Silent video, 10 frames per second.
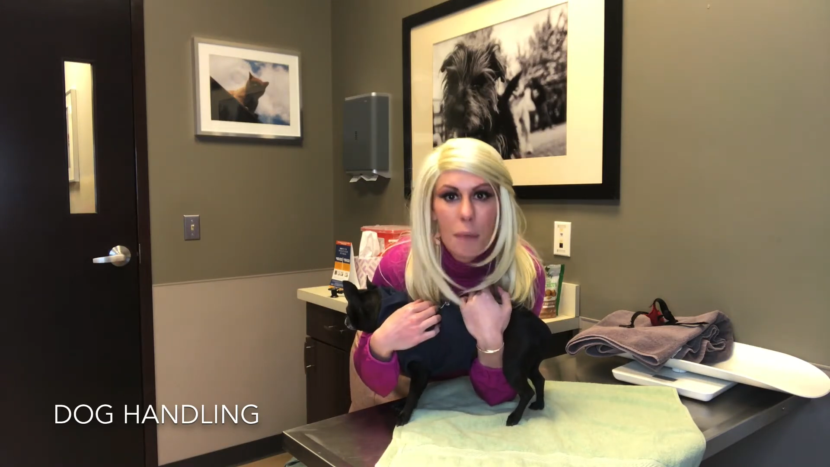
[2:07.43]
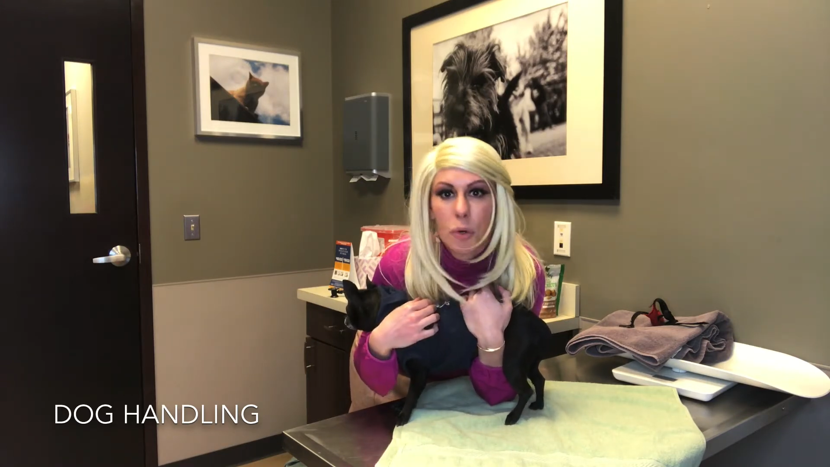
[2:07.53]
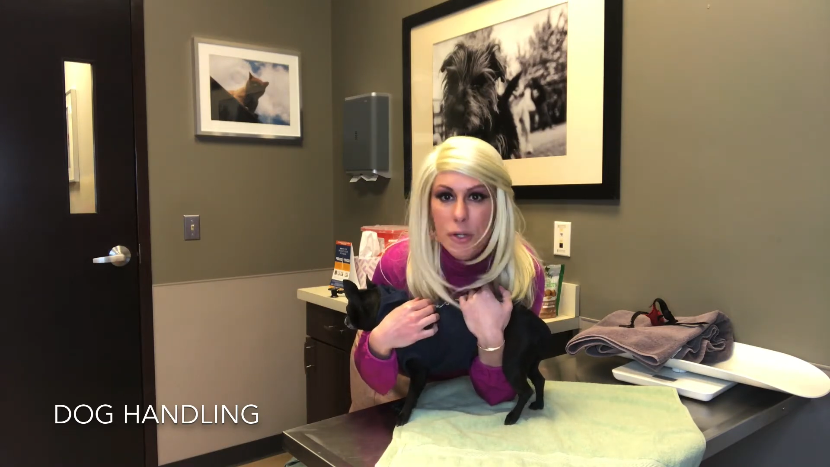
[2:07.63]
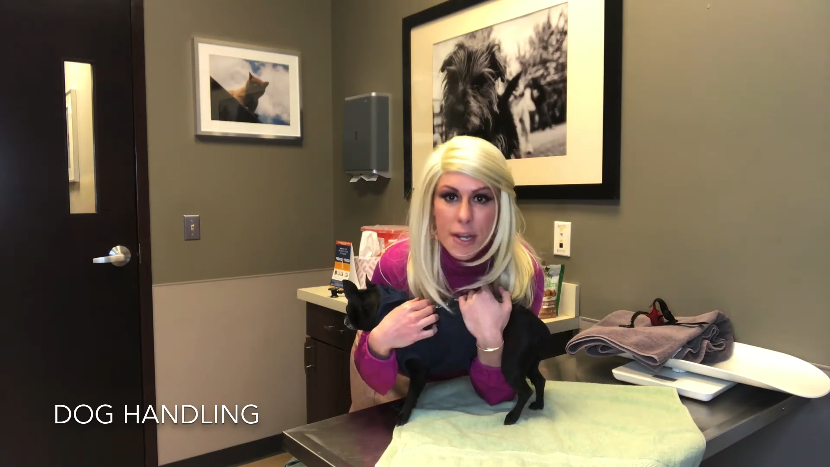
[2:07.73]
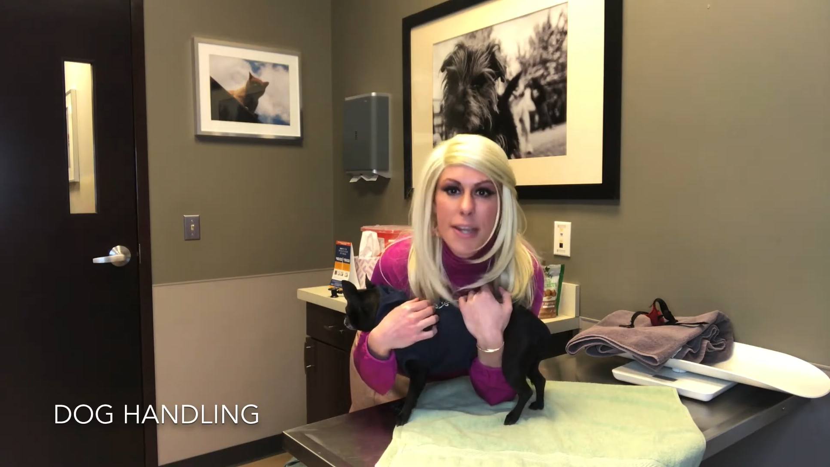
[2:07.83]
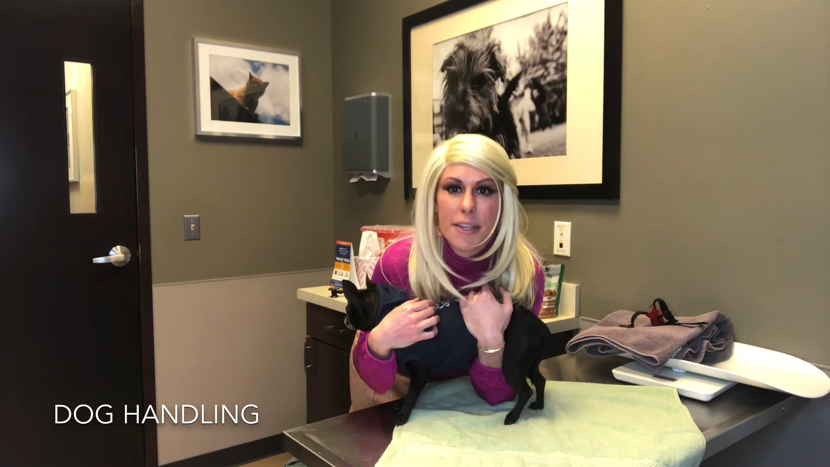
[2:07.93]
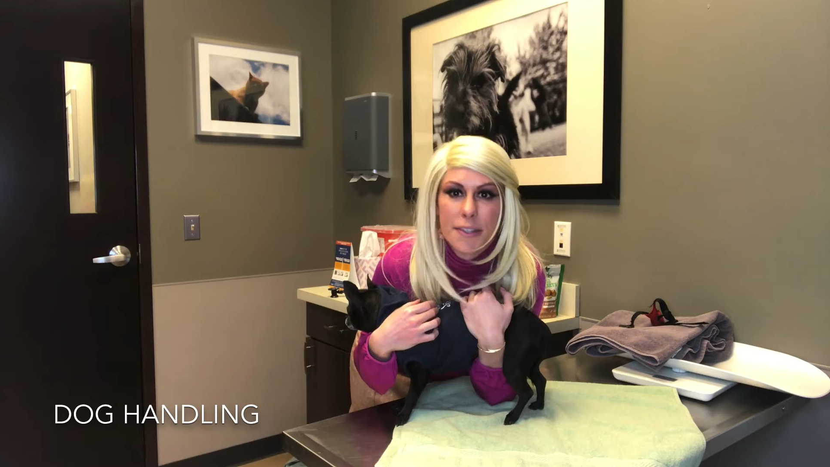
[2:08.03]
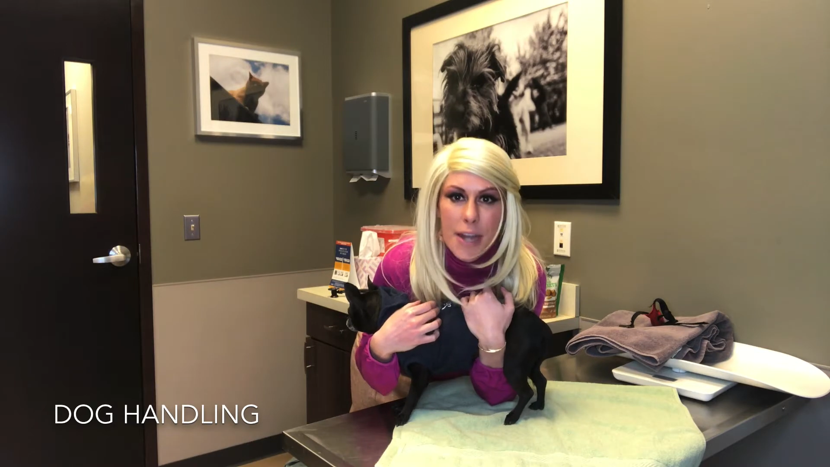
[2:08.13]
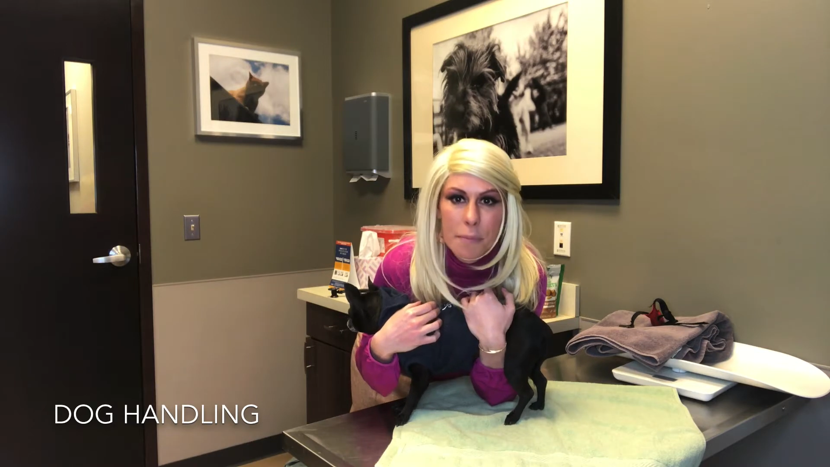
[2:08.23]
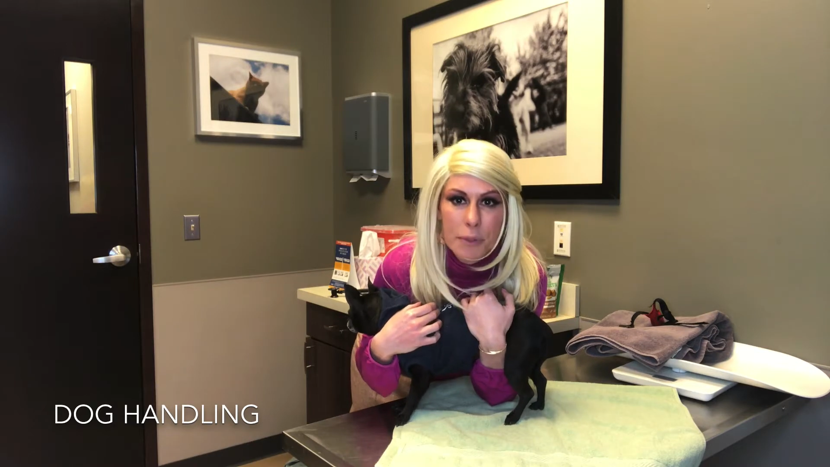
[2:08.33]
or take his
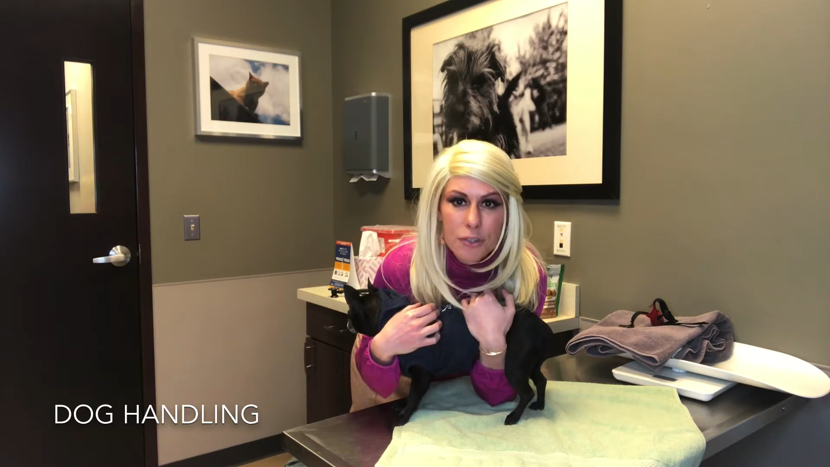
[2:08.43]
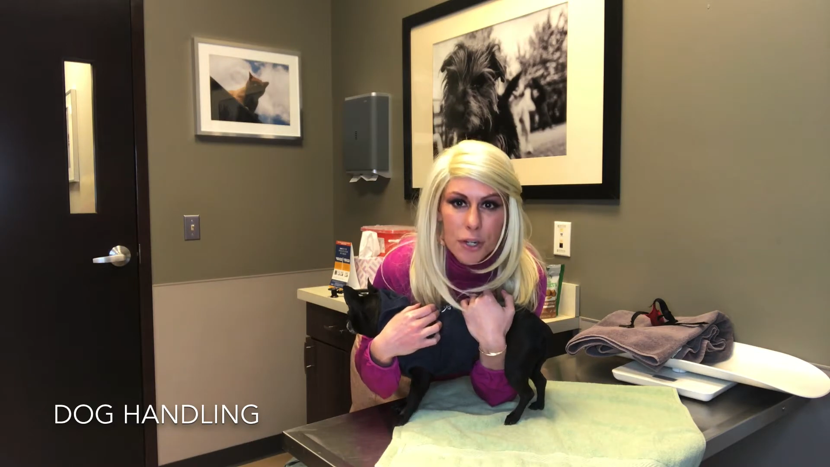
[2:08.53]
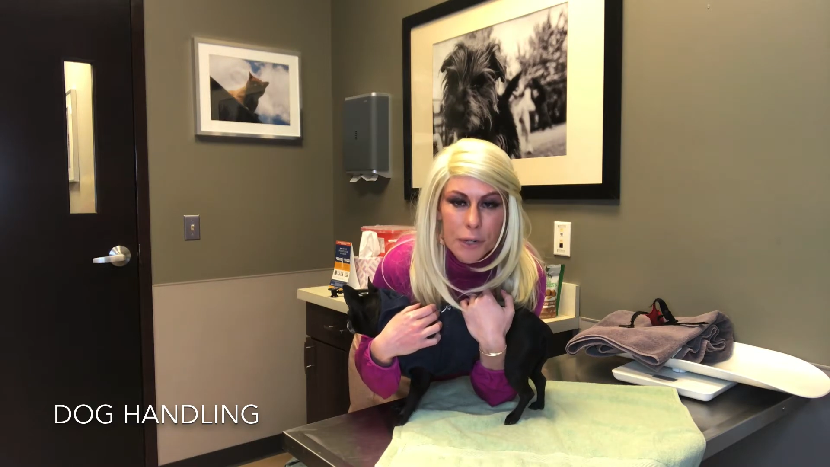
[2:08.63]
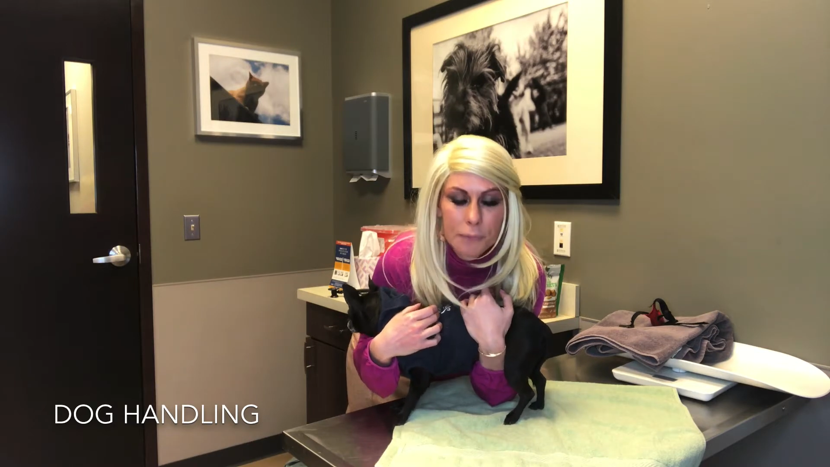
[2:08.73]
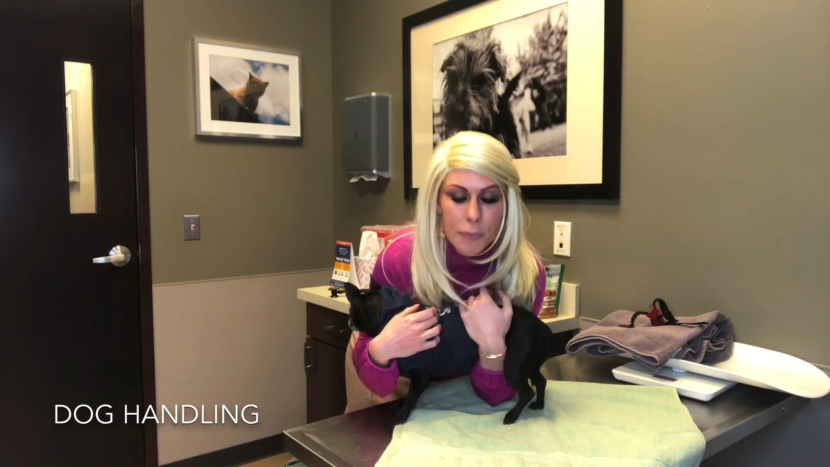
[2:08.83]
temperature.